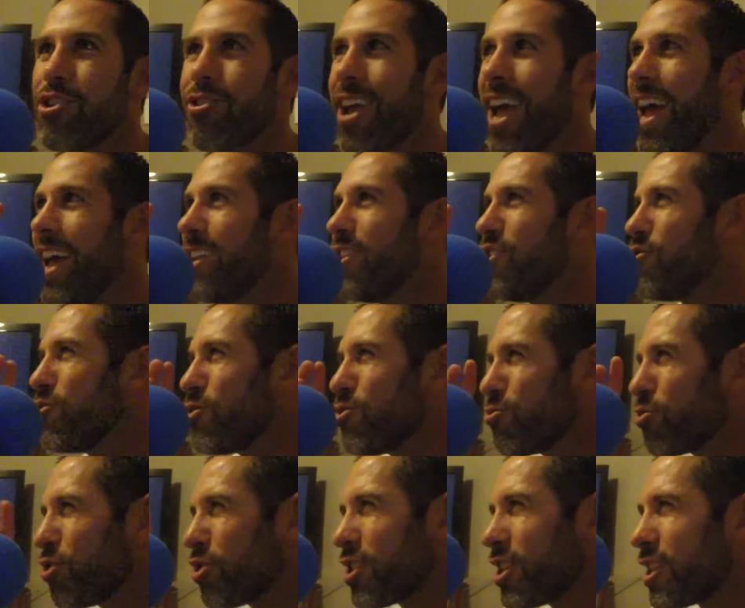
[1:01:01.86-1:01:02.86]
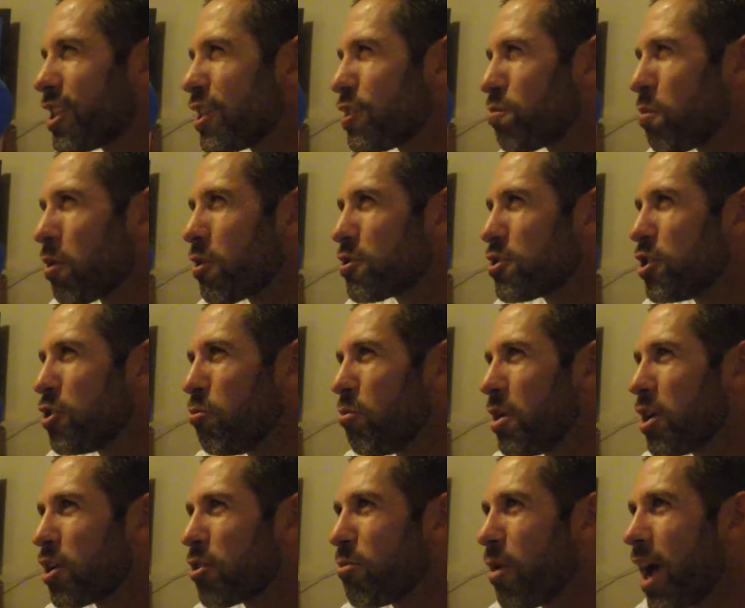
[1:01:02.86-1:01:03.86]
in your head. You looked at this person a
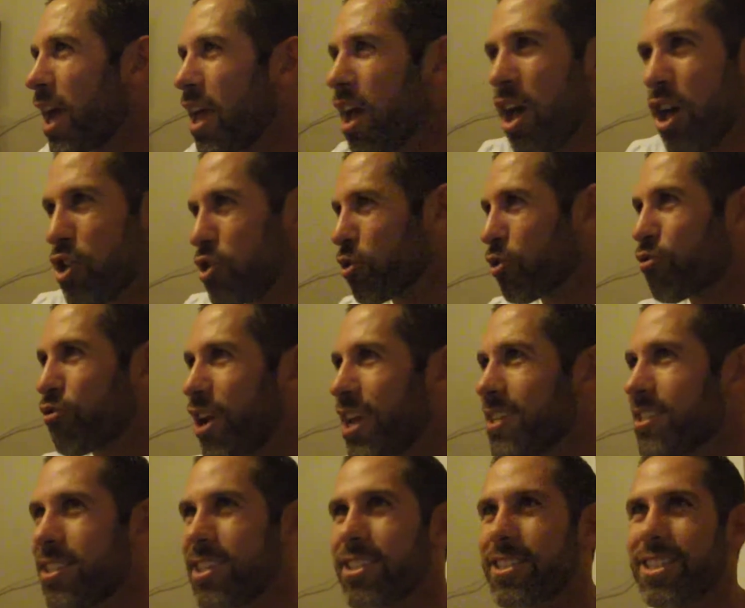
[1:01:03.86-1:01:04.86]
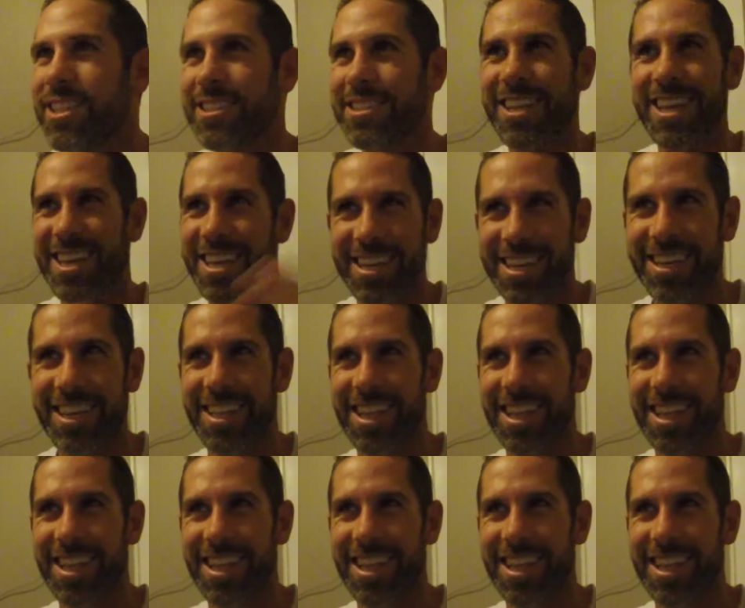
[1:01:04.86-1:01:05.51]
weird way. You're racist. It's like